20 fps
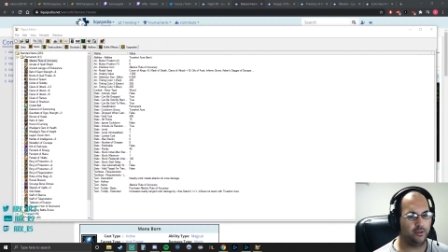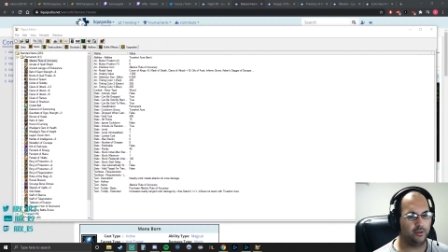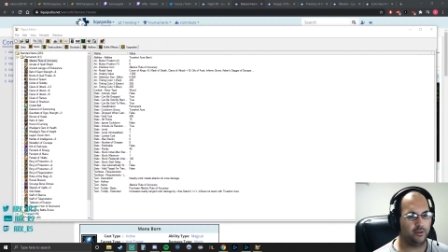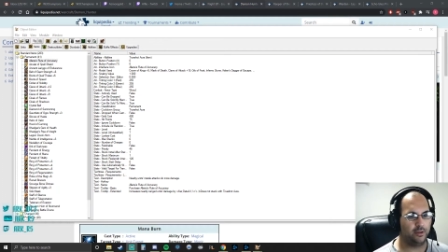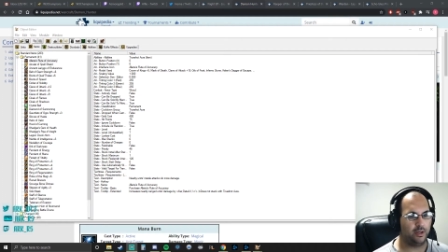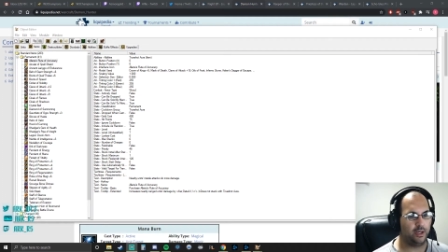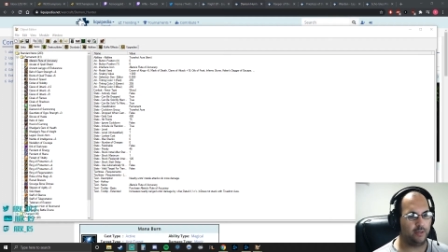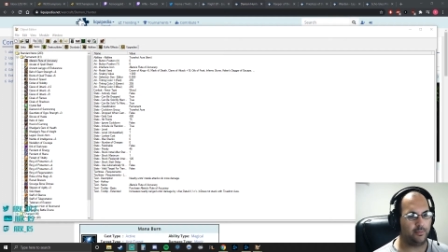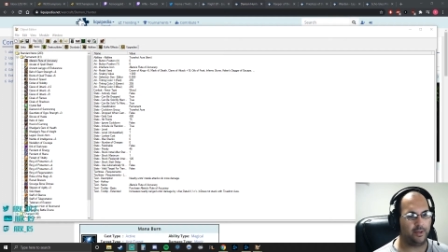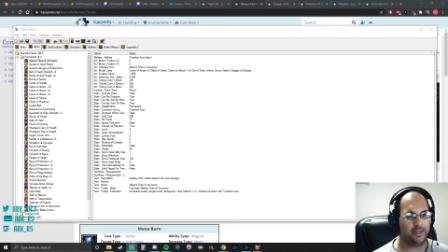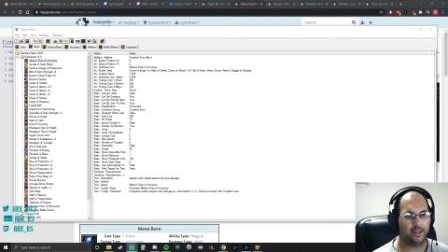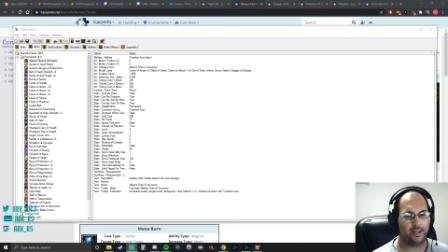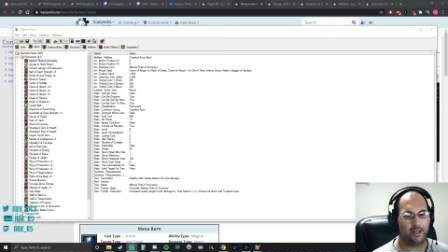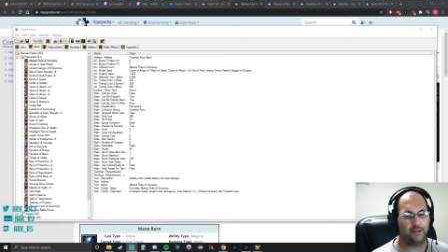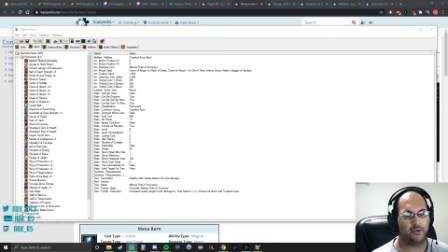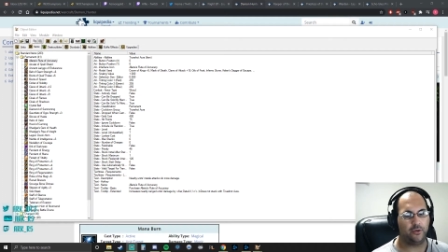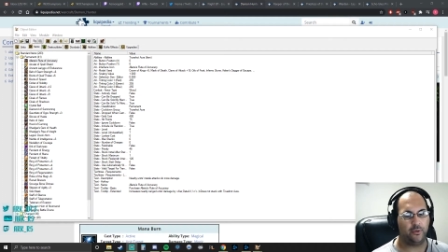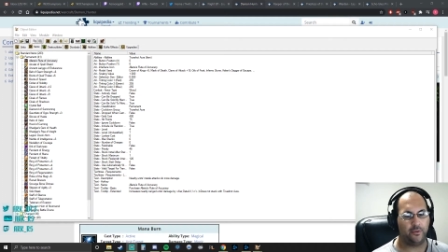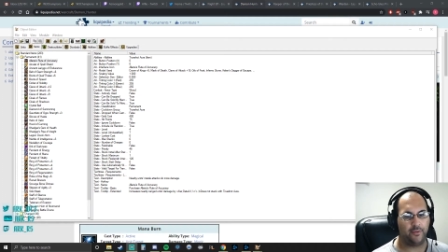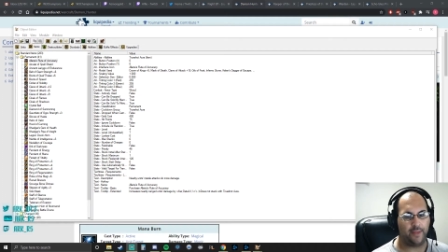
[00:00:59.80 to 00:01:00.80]
Um, I, I,
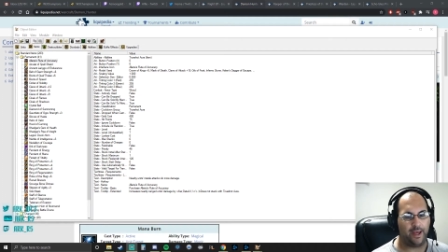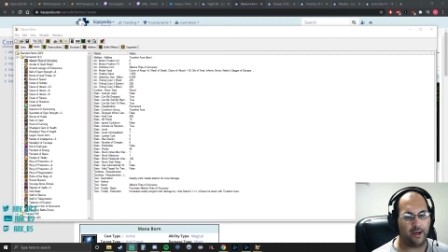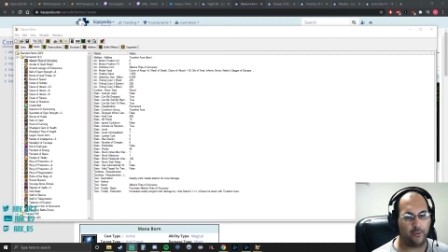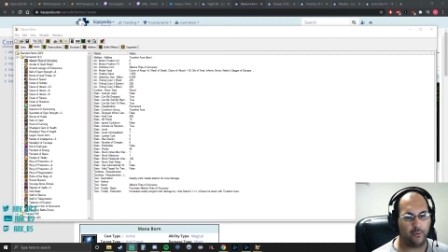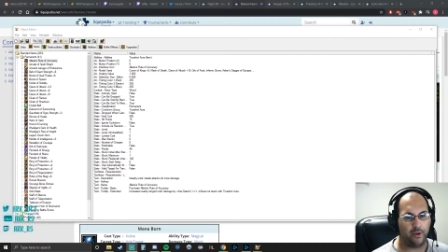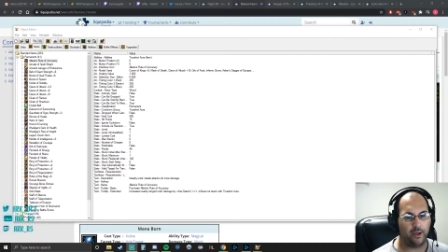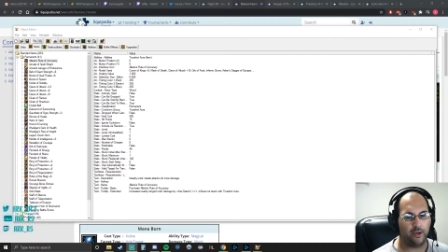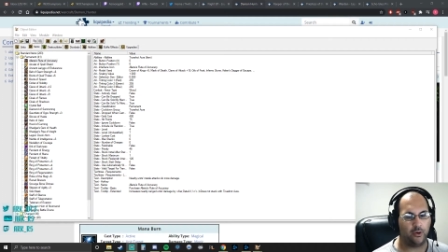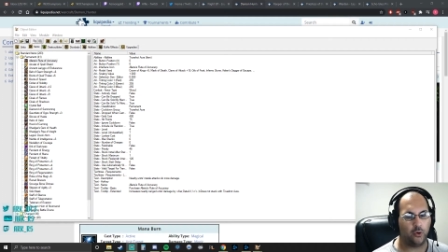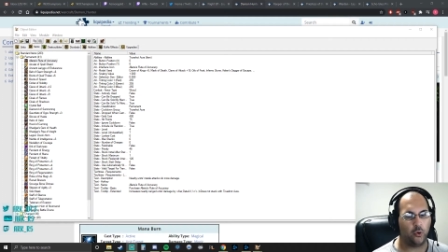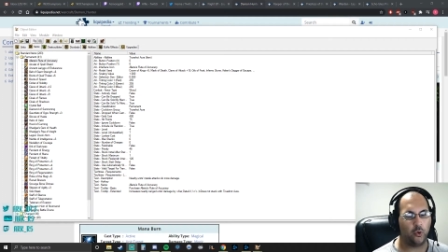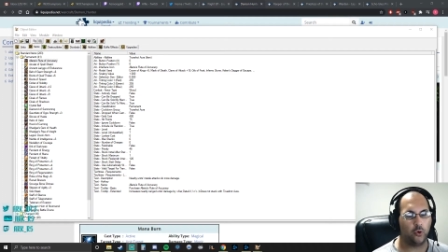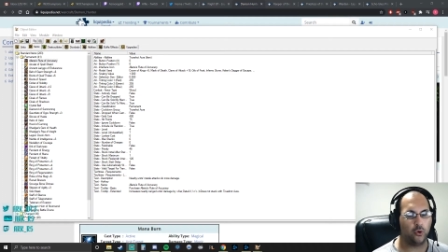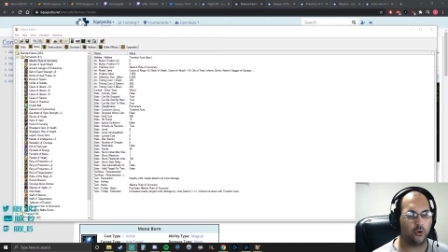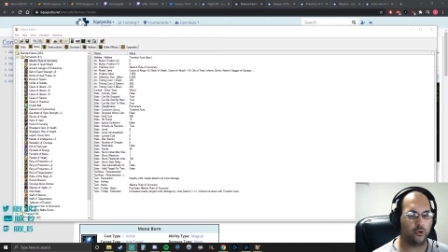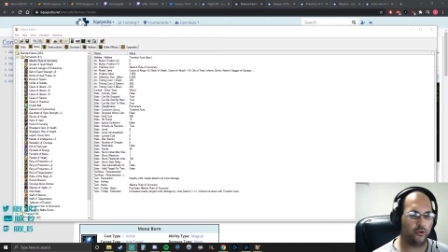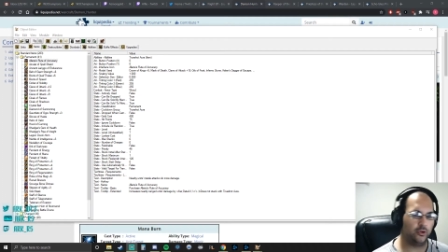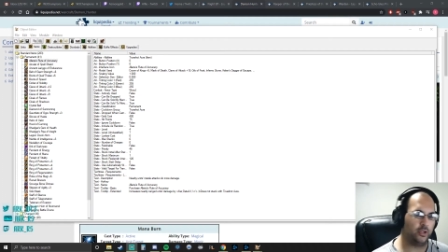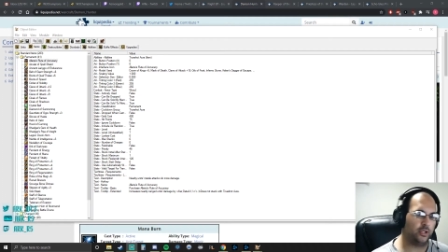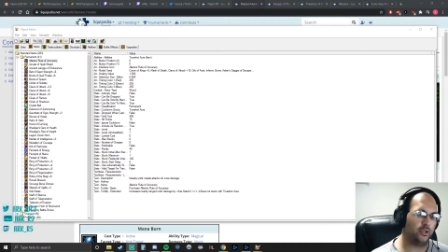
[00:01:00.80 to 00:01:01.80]
do it that way, or
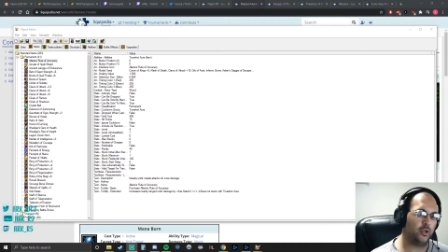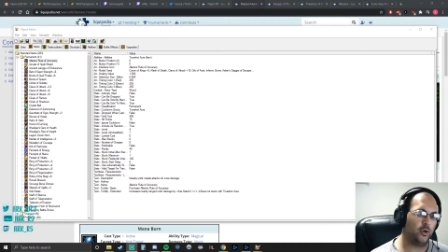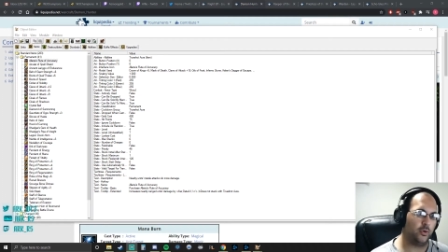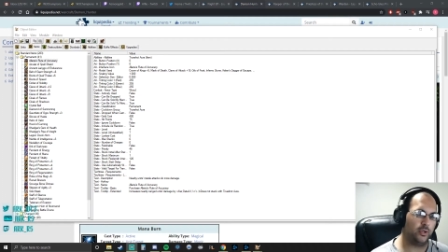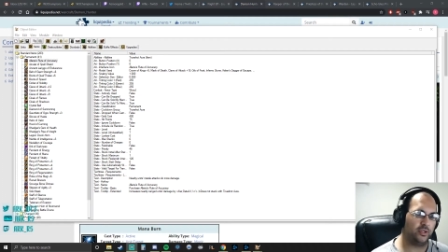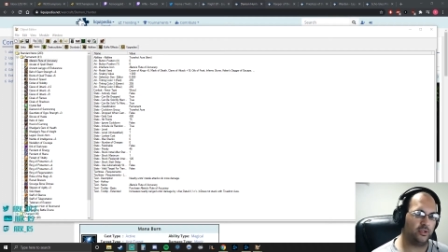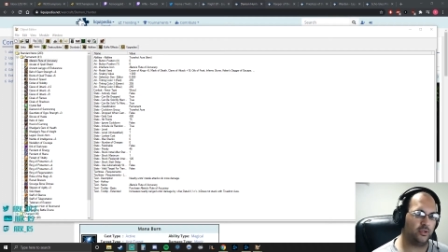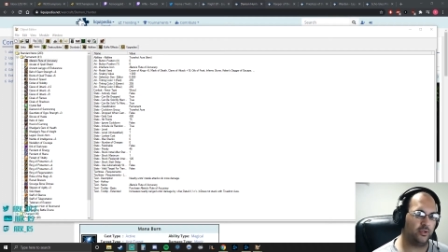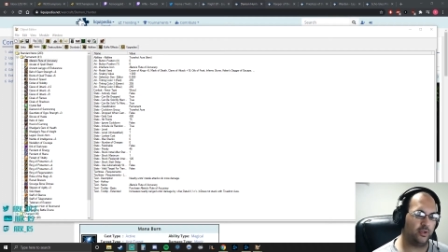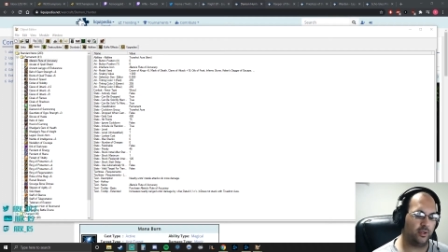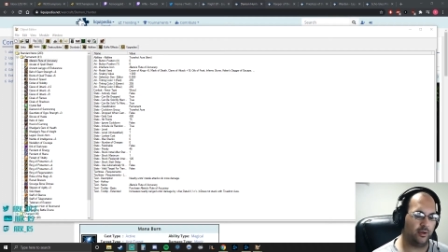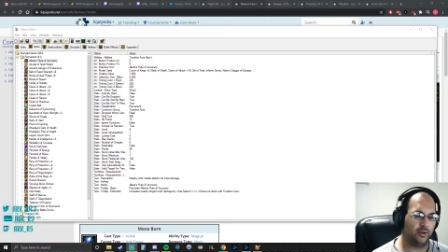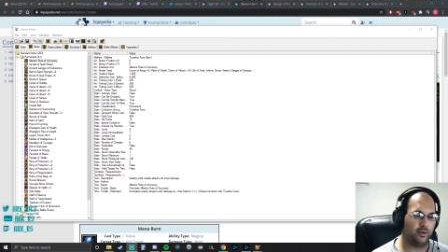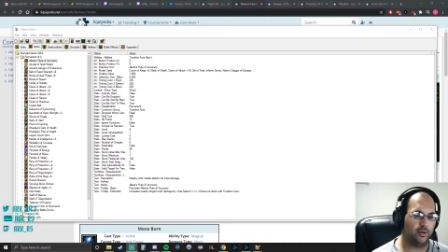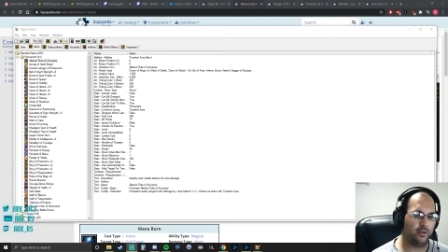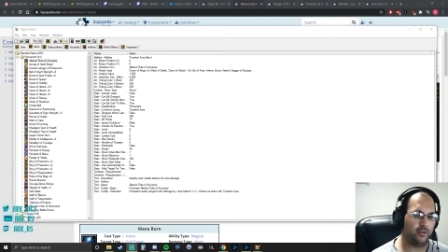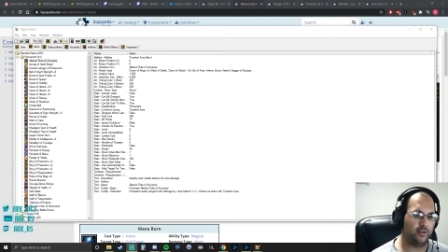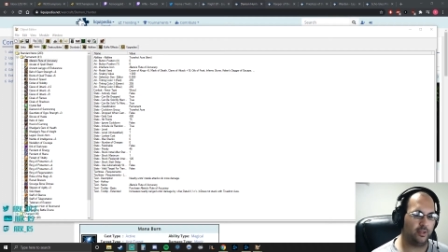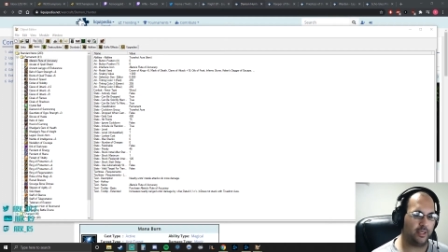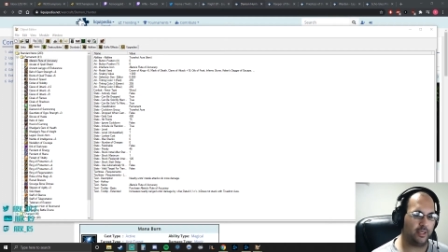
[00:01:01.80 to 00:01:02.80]
you can go into
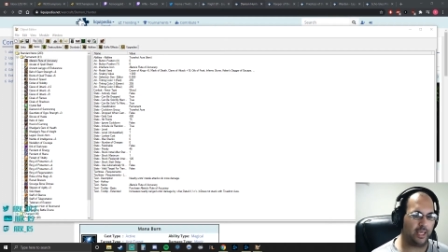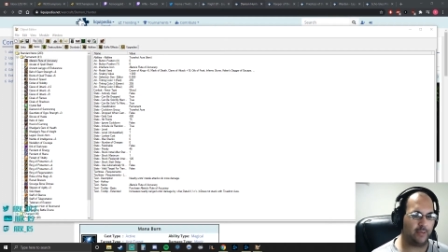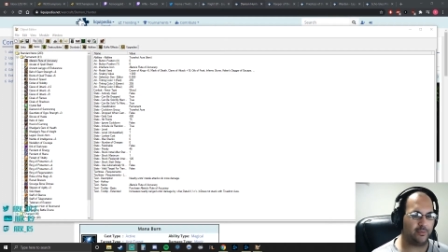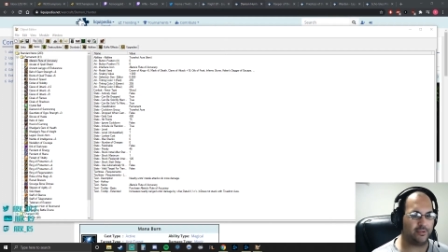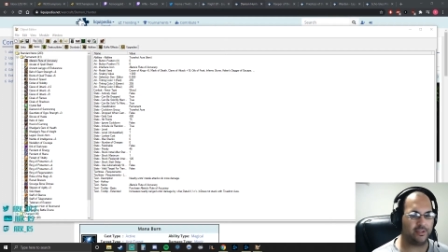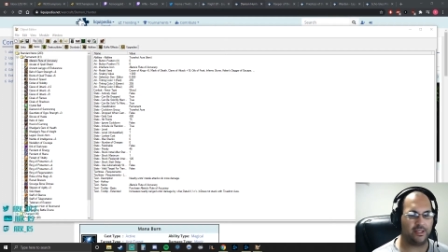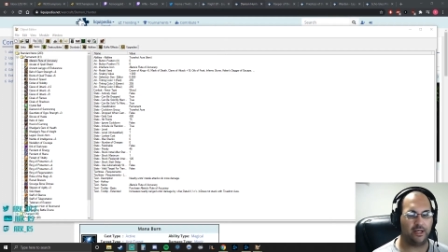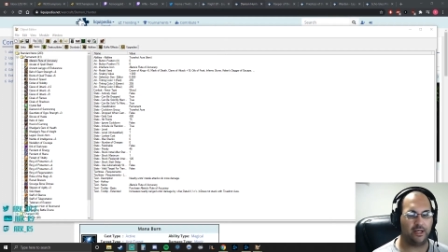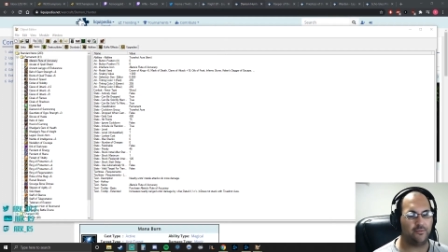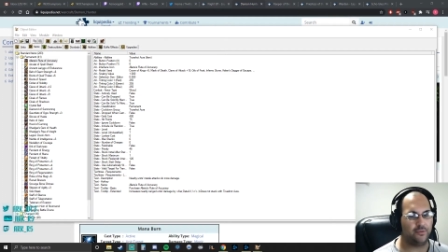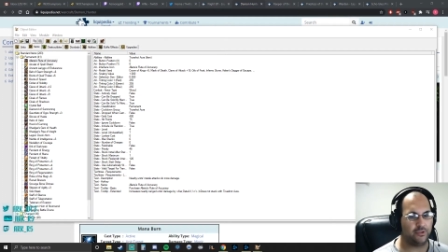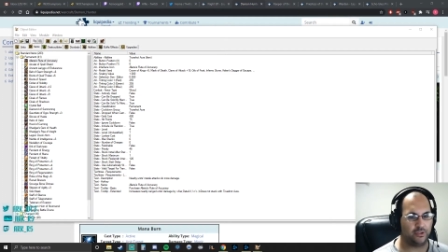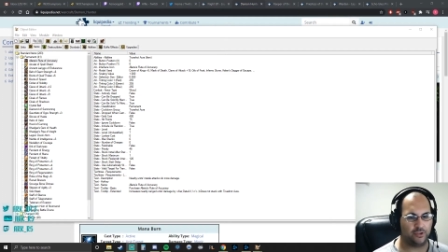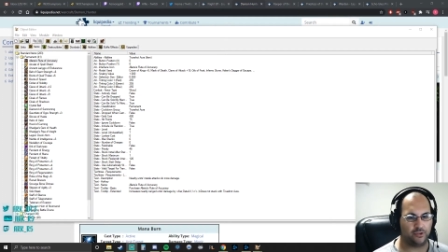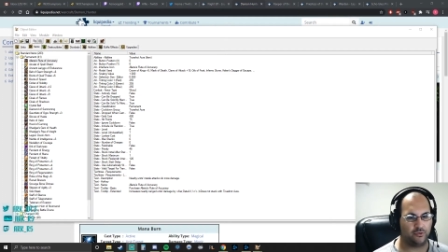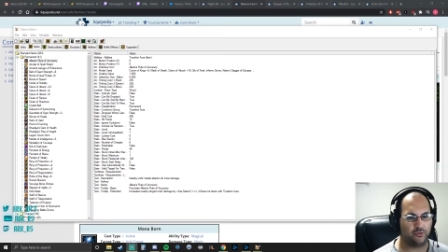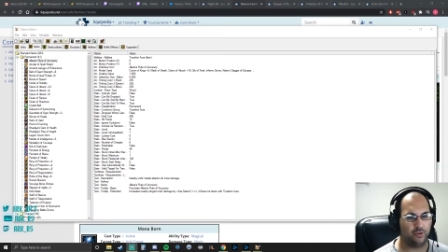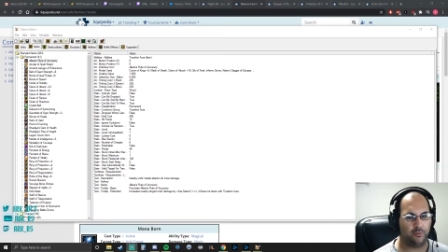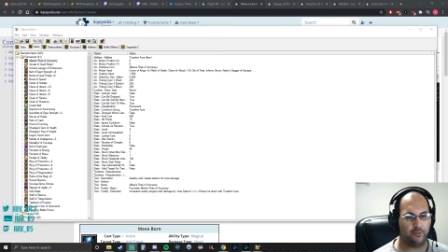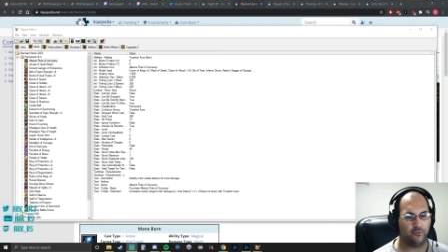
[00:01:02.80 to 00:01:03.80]
the the game itself and just creep